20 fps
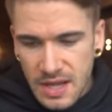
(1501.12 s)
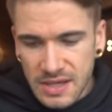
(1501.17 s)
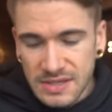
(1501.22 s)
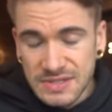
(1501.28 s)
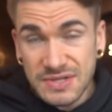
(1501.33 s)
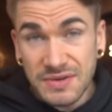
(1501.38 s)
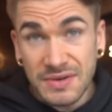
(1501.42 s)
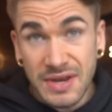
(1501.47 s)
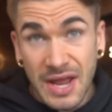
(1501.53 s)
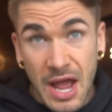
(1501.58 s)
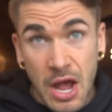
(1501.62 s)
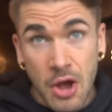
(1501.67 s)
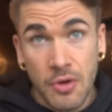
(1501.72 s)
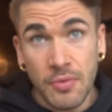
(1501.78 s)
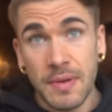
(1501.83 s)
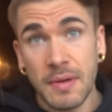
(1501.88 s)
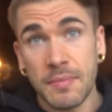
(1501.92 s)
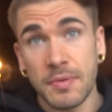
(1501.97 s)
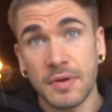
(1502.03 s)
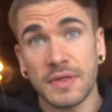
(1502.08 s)
So now,
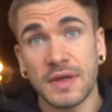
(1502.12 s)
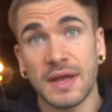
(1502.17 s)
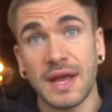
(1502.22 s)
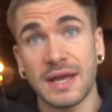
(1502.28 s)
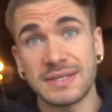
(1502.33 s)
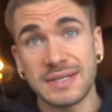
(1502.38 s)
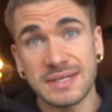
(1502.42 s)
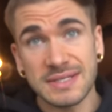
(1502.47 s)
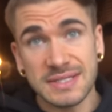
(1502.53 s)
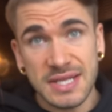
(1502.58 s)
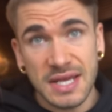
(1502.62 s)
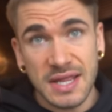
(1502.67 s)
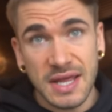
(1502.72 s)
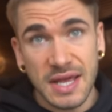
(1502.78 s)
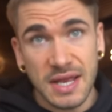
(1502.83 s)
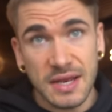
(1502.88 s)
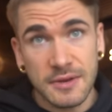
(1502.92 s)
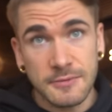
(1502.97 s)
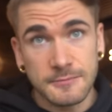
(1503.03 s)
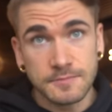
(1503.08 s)
remember, the guy did say
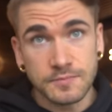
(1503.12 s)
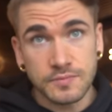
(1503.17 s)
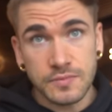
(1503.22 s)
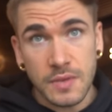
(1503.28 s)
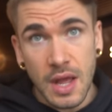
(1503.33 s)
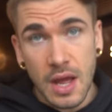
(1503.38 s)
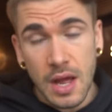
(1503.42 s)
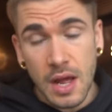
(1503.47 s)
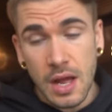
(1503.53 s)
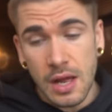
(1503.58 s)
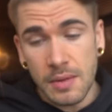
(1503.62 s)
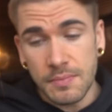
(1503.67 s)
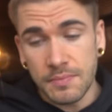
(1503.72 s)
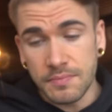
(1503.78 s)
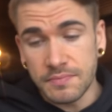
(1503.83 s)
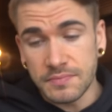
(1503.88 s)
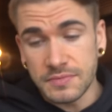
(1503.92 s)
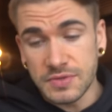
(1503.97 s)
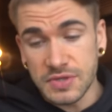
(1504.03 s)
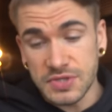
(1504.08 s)
they had
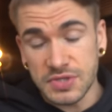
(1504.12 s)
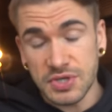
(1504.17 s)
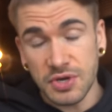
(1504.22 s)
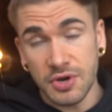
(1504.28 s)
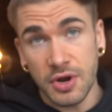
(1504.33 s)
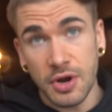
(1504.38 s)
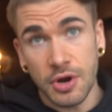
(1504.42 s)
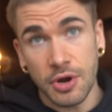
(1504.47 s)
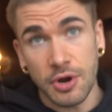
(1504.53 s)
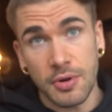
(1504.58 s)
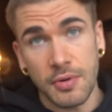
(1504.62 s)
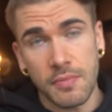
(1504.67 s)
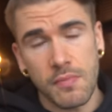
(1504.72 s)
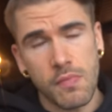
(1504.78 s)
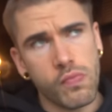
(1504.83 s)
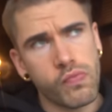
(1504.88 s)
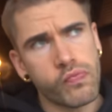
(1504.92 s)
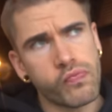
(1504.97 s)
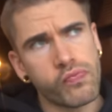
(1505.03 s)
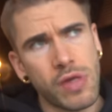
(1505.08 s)
dessert or
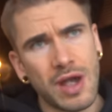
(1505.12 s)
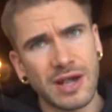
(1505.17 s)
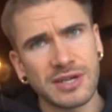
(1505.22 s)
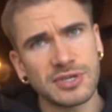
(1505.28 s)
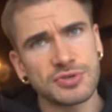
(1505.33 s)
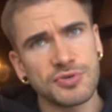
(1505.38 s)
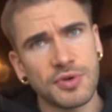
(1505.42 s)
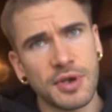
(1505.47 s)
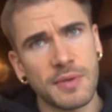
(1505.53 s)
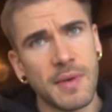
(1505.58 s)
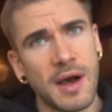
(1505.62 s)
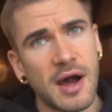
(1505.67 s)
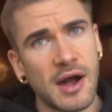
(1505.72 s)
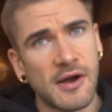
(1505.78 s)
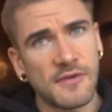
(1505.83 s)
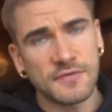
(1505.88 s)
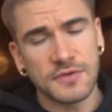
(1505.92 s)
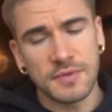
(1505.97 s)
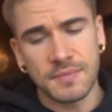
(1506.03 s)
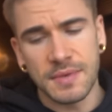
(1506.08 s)
ice cream
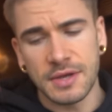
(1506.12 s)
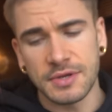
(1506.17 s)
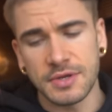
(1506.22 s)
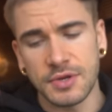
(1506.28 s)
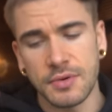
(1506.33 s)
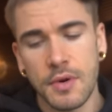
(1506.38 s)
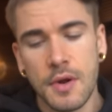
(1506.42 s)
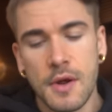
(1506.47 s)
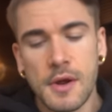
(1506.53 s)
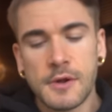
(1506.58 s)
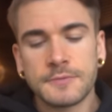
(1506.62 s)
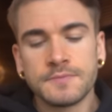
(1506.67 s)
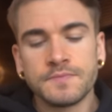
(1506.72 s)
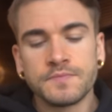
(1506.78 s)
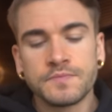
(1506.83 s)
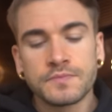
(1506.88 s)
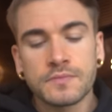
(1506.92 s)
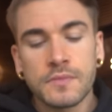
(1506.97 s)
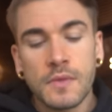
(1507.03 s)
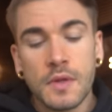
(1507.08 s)
off the menu.
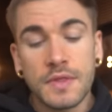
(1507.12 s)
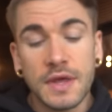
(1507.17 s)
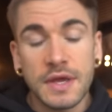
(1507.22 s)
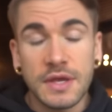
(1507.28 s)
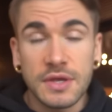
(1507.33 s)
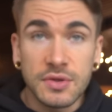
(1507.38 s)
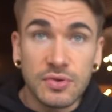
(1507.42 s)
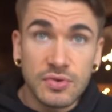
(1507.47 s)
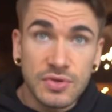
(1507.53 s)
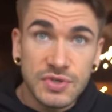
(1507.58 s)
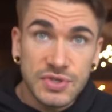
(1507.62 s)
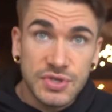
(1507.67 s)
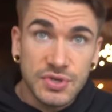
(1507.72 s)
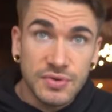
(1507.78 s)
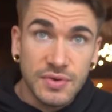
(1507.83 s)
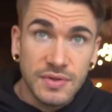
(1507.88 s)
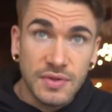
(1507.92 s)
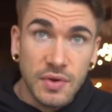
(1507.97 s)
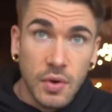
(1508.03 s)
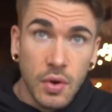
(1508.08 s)
They used
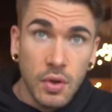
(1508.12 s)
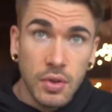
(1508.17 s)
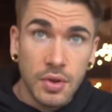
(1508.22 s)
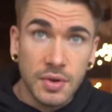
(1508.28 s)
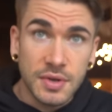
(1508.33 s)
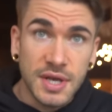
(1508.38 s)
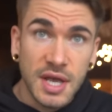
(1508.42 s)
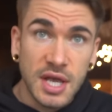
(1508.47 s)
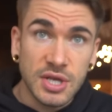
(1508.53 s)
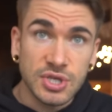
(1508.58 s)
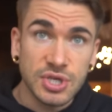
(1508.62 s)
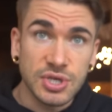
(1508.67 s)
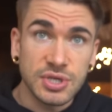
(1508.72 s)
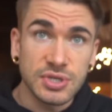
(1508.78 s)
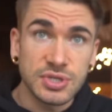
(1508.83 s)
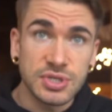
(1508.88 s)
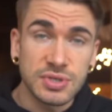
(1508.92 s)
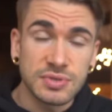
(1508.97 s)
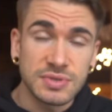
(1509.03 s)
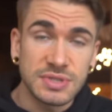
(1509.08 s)
to, at the old
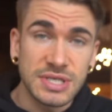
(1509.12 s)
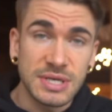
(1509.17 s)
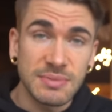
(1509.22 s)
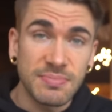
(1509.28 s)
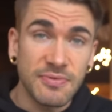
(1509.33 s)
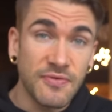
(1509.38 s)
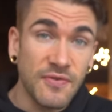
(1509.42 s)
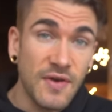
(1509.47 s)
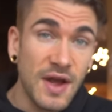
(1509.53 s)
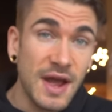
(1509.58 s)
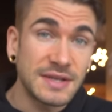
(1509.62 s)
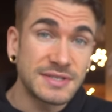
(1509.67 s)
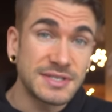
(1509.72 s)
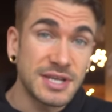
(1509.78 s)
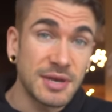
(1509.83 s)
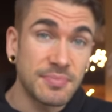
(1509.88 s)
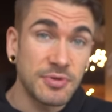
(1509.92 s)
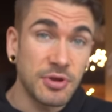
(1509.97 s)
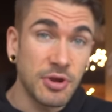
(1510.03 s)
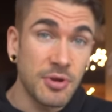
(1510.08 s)
location, do deep fried
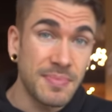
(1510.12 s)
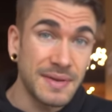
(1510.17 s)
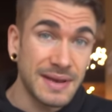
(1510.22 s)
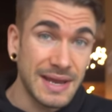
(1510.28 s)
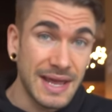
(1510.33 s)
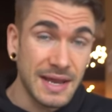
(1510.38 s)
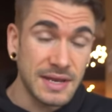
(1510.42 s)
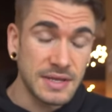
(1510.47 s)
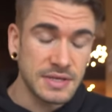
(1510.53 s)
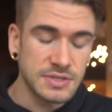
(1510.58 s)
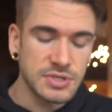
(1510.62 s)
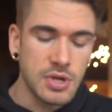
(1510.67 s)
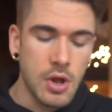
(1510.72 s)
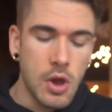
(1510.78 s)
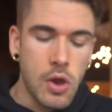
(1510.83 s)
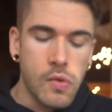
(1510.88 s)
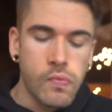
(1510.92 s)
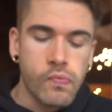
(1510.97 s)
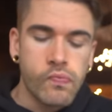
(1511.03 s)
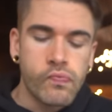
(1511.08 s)
tempura bananas,
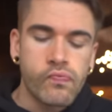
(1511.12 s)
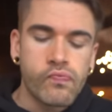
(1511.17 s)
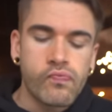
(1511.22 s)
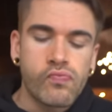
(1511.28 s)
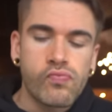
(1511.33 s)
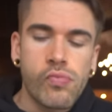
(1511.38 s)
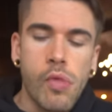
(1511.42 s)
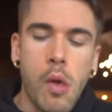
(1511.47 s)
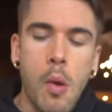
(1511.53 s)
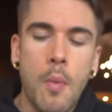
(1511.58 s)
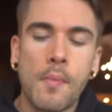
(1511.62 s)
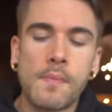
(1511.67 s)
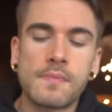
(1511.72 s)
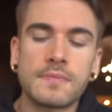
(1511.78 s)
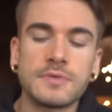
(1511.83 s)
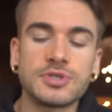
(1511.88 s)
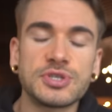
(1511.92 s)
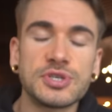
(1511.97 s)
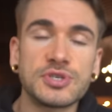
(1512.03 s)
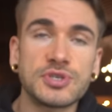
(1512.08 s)

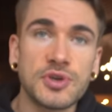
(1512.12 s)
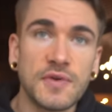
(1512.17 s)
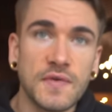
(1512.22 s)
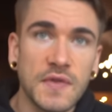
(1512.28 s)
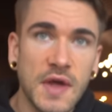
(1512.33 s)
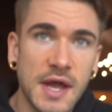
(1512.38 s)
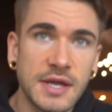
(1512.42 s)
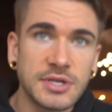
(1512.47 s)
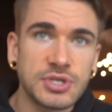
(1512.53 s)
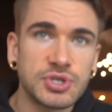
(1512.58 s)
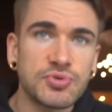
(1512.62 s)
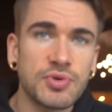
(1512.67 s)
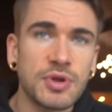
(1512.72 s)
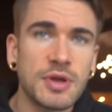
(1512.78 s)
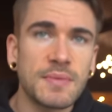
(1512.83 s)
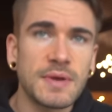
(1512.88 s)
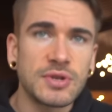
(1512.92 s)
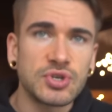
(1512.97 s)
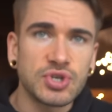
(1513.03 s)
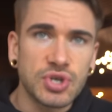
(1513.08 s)
which they serve with ice
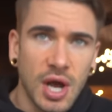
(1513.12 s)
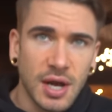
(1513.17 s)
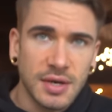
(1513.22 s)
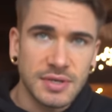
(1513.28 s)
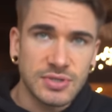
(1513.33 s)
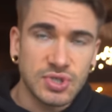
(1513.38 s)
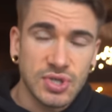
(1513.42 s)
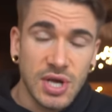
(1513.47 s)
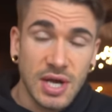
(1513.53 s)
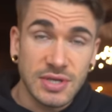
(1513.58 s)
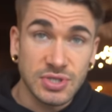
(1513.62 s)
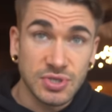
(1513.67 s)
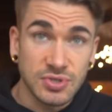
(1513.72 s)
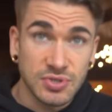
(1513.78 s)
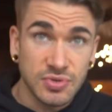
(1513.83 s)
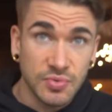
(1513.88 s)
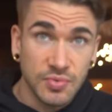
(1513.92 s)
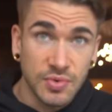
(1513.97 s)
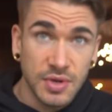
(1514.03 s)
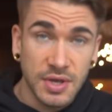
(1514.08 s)
cream and chocolate sauce.
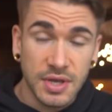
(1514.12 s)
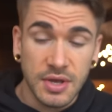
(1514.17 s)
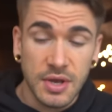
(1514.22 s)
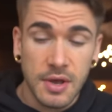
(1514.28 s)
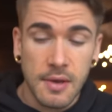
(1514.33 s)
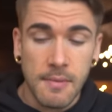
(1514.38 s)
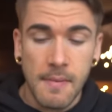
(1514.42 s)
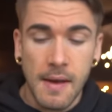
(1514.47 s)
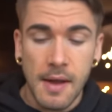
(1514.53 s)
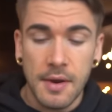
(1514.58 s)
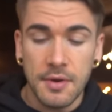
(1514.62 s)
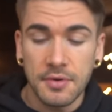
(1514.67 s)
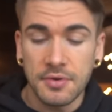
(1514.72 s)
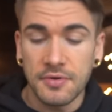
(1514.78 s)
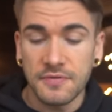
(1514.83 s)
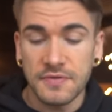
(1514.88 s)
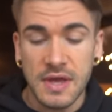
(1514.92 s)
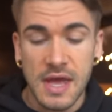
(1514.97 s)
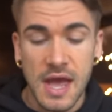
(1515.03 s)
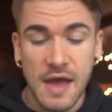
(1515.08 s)
Those are really good. I don't
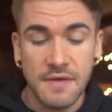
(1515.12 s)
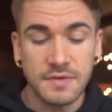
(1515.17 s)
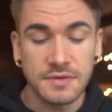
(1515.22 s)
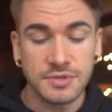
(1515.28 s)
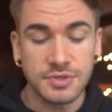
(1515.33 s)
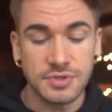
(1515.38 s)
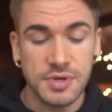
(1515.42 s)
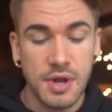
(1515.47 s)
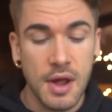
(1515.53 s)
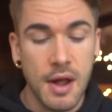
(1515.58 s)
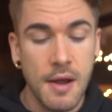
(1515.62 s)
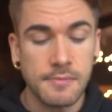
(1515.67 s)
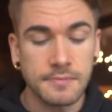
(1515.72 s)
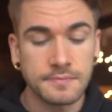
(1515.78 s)
know if they have those or not.